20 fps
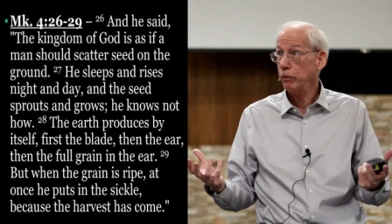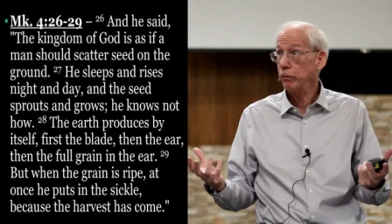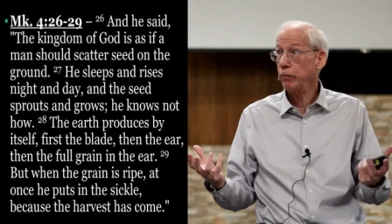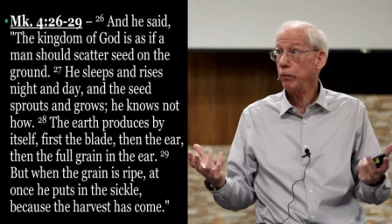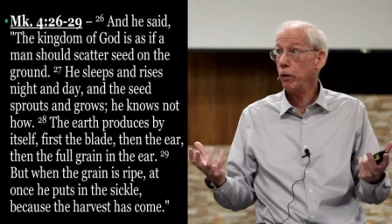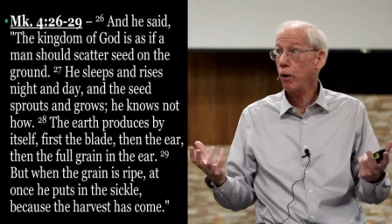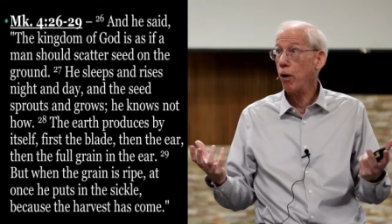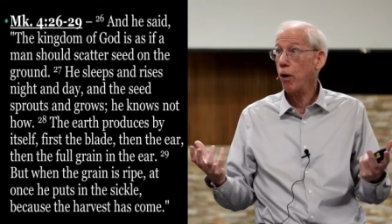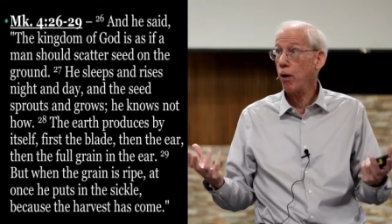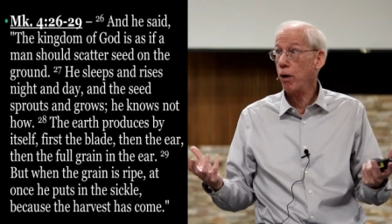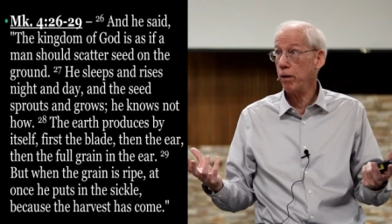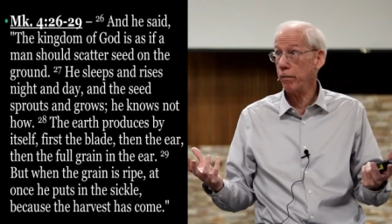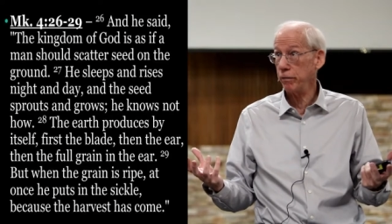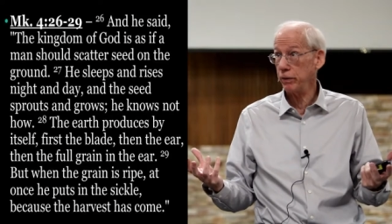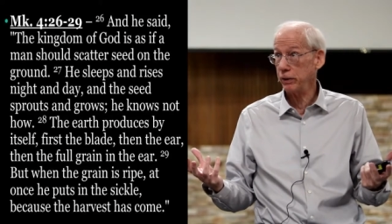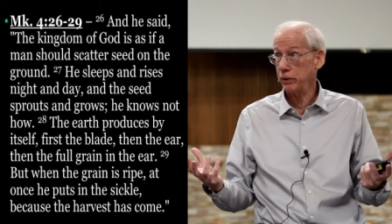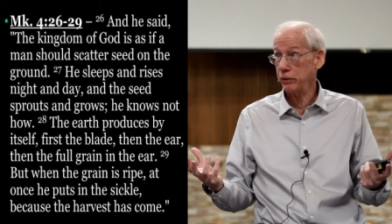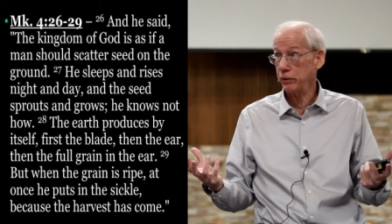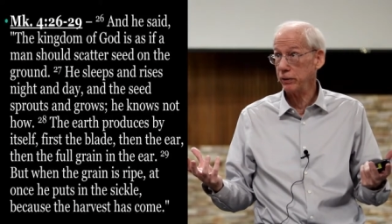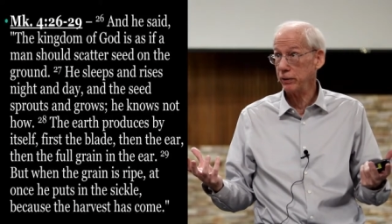for
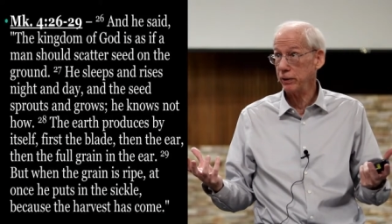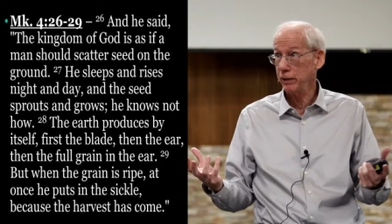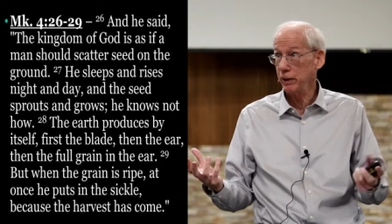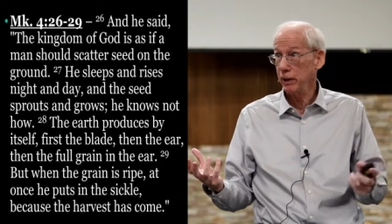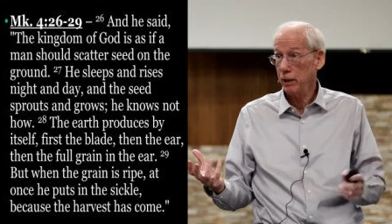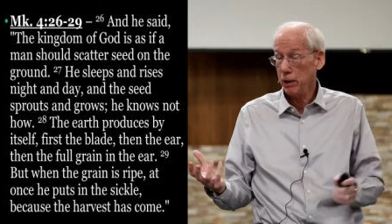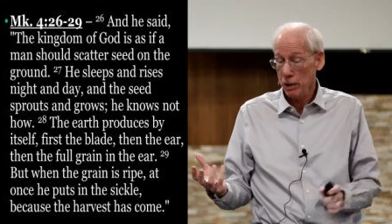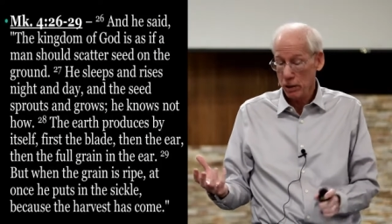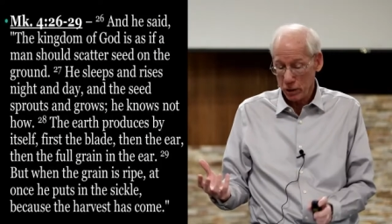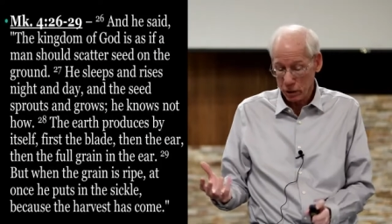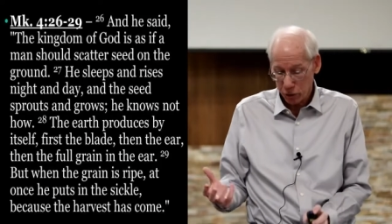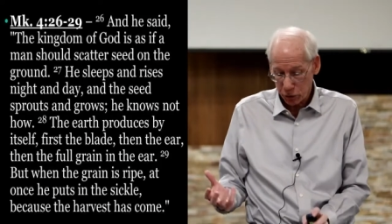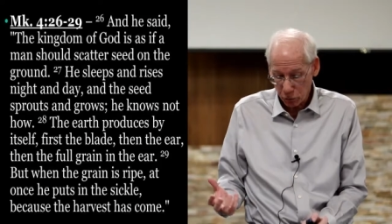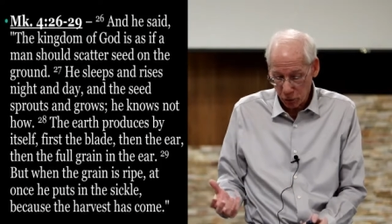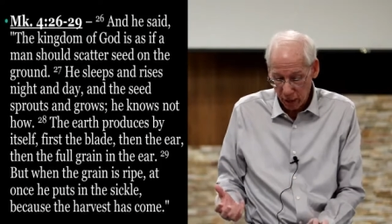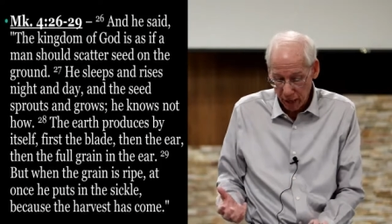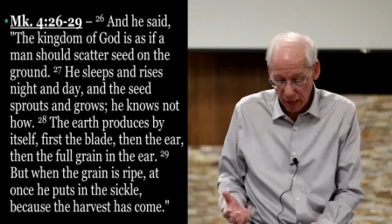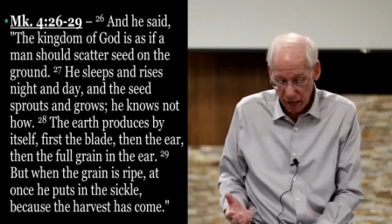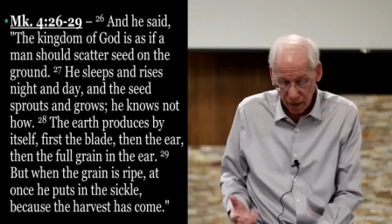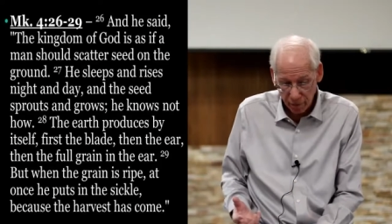harvest.
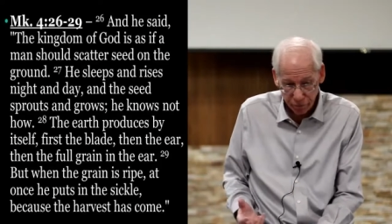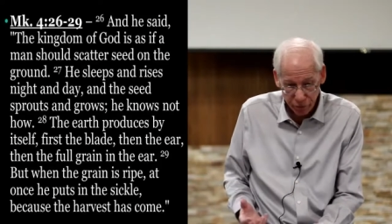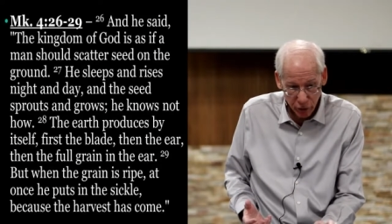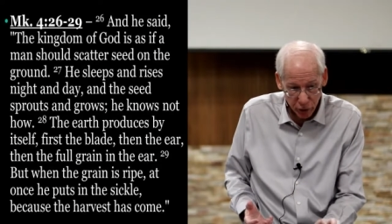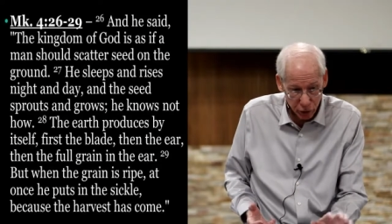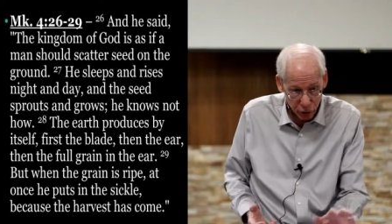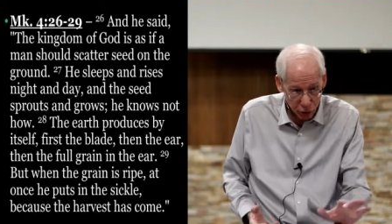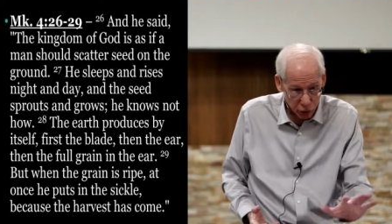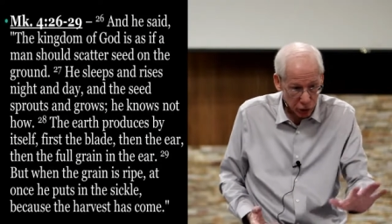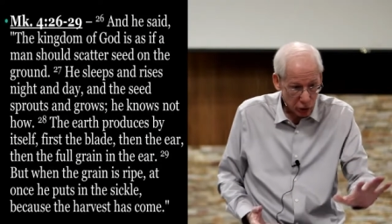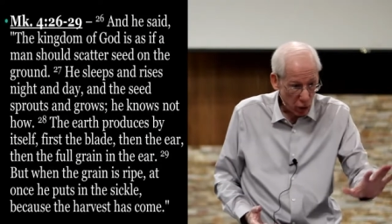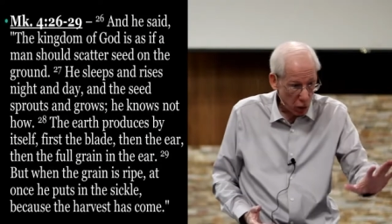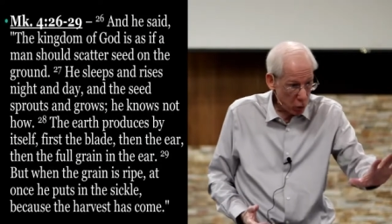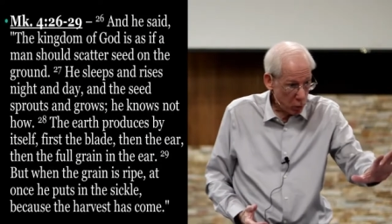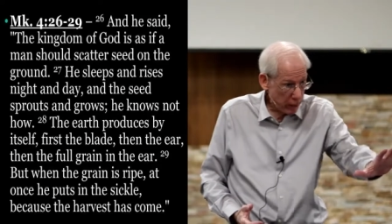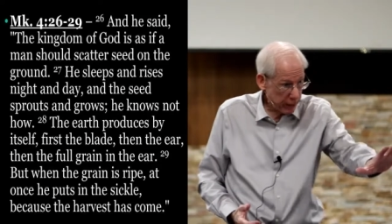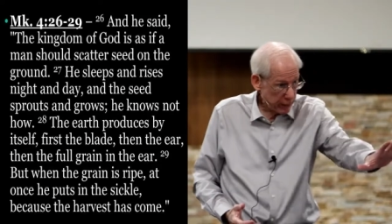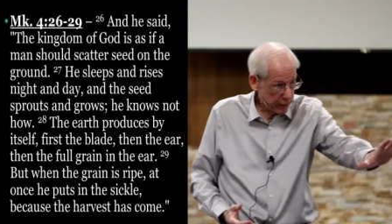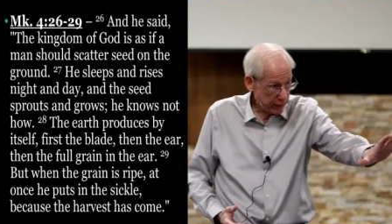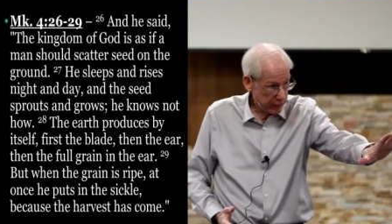So I have this
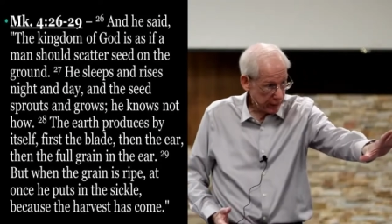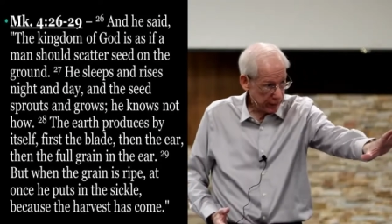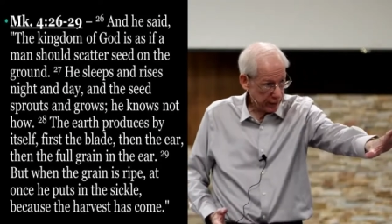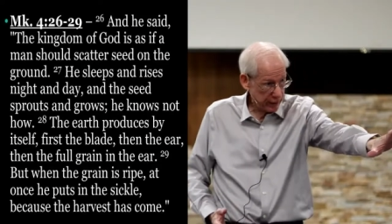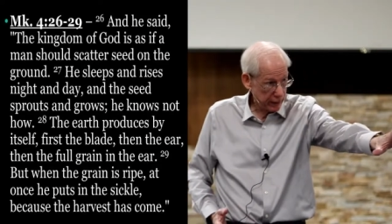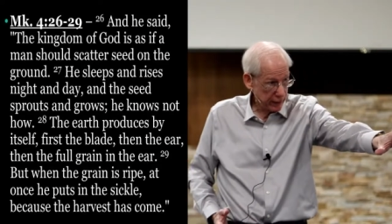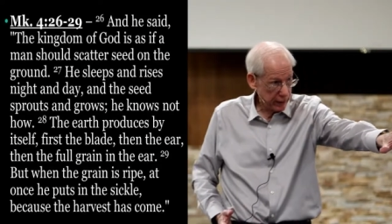sowing,